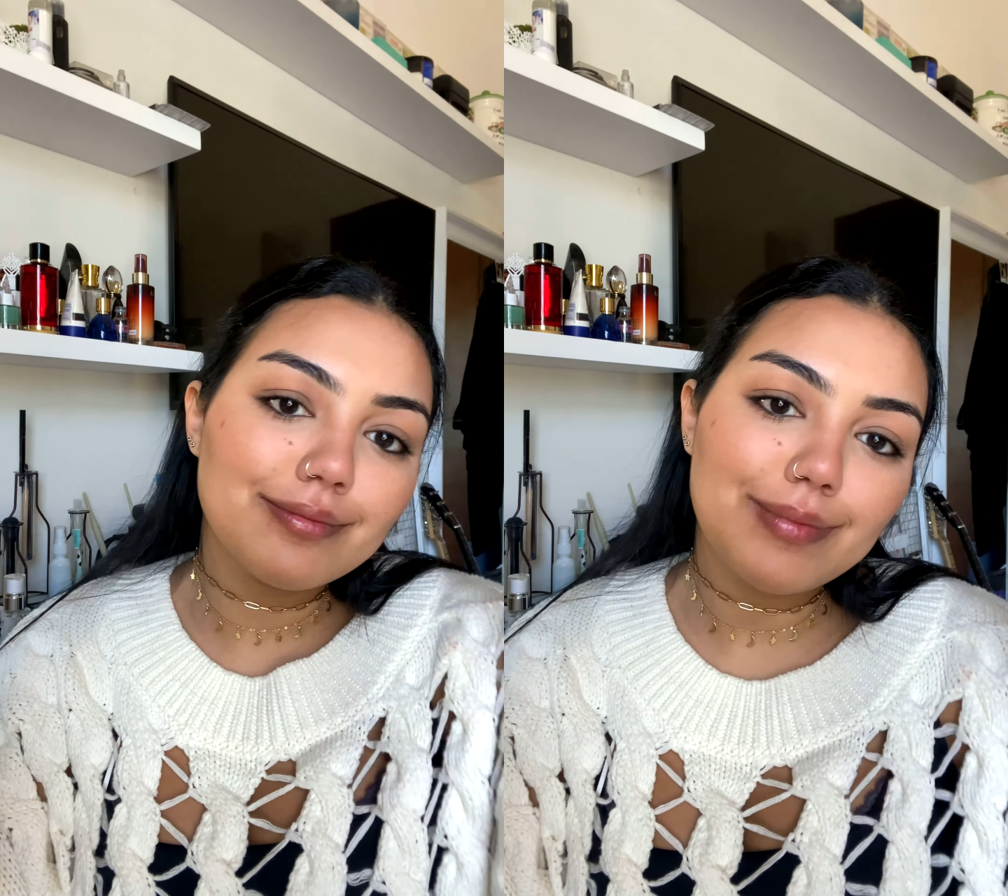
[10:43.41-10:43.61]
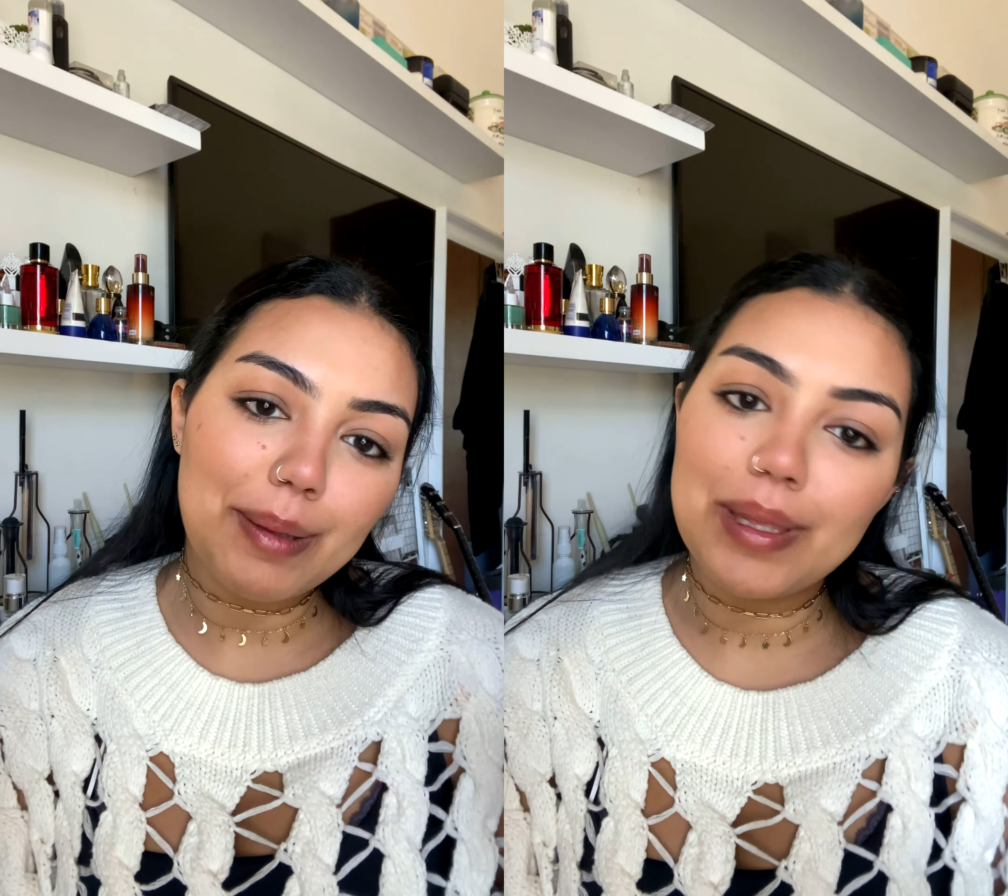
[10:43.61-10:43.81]

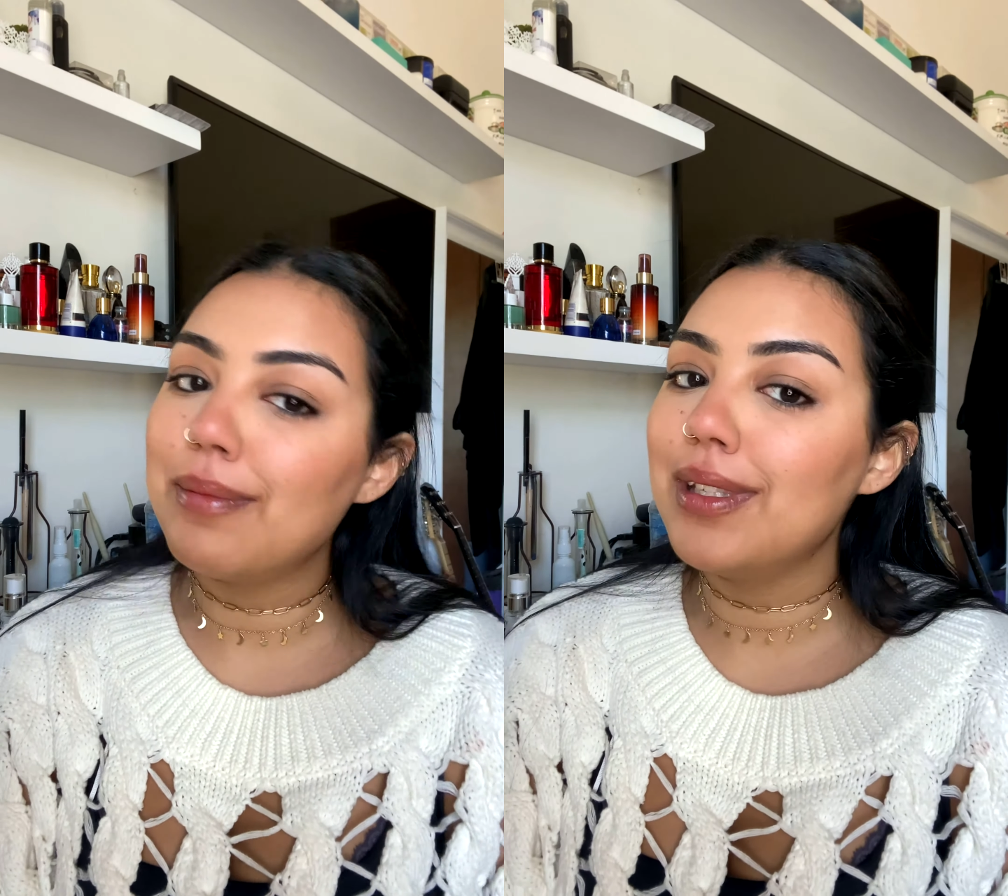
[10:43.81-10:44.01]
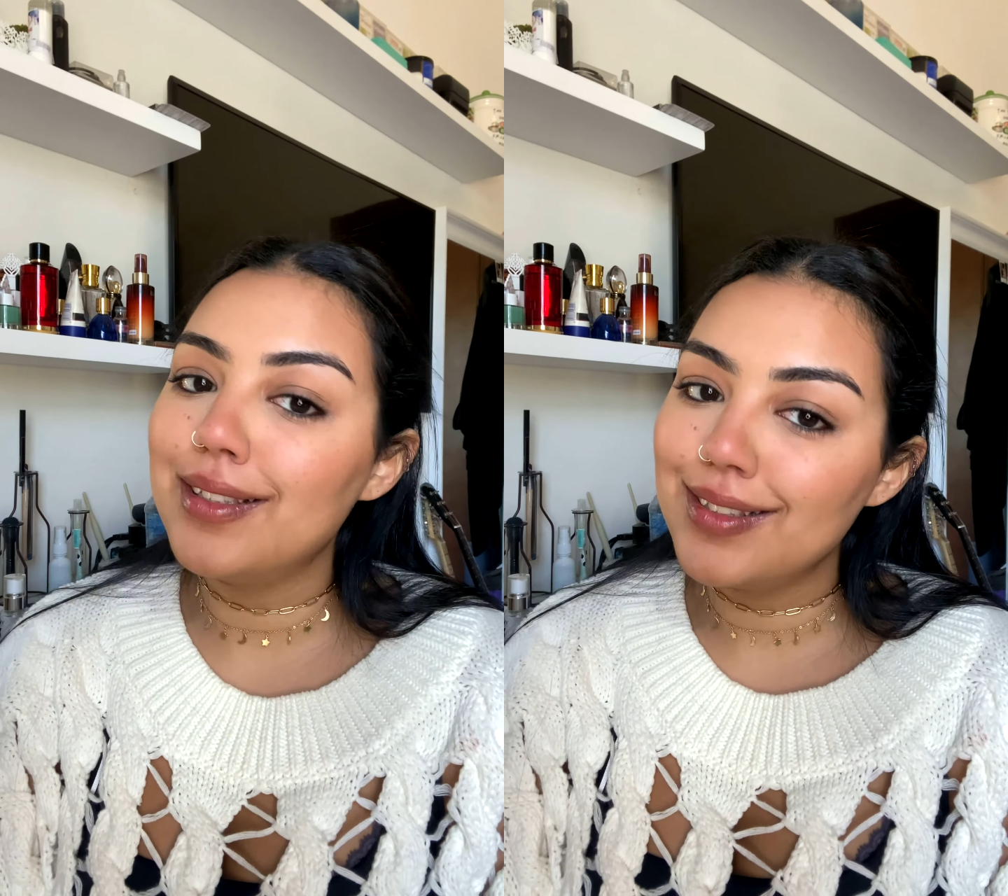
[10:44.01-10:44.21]
my
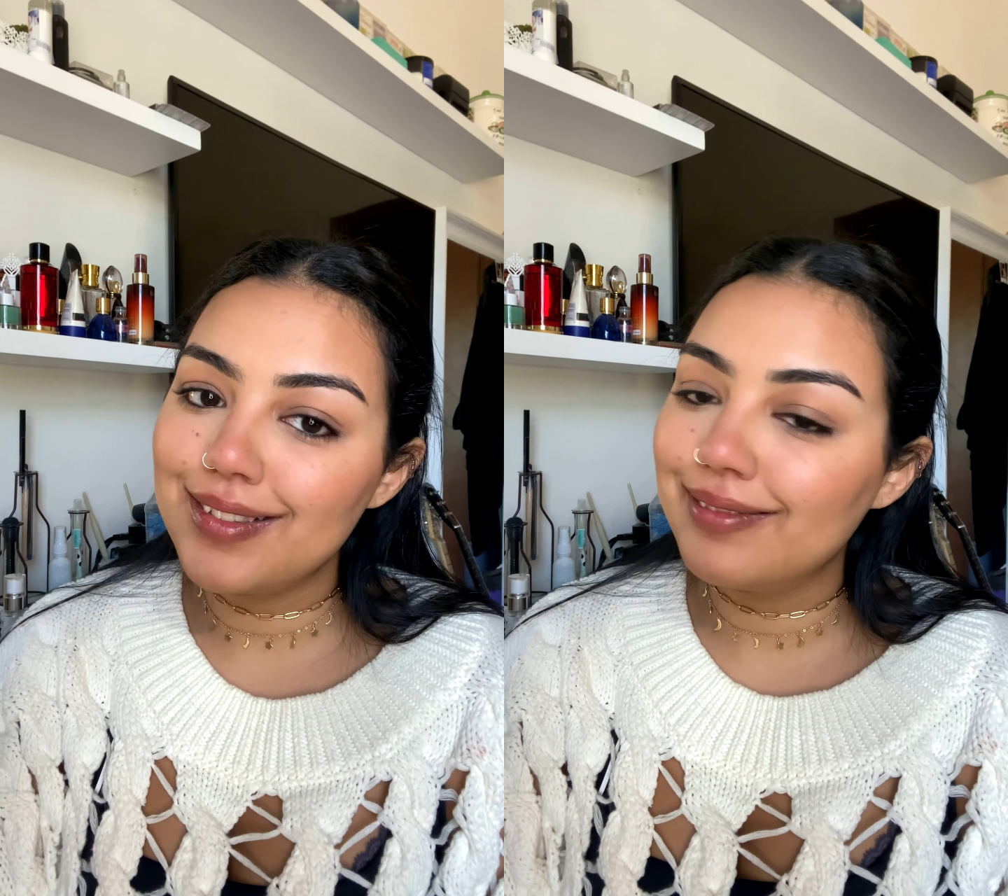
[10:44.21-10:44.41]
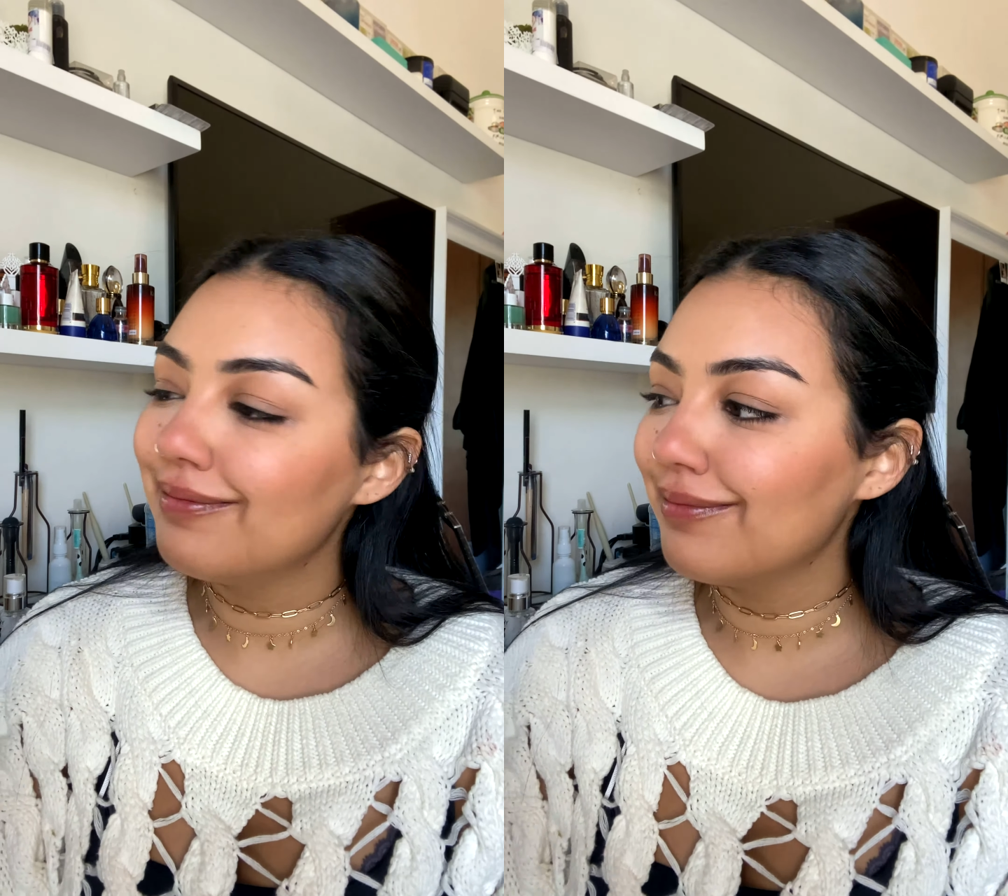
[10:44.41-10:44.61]
babies.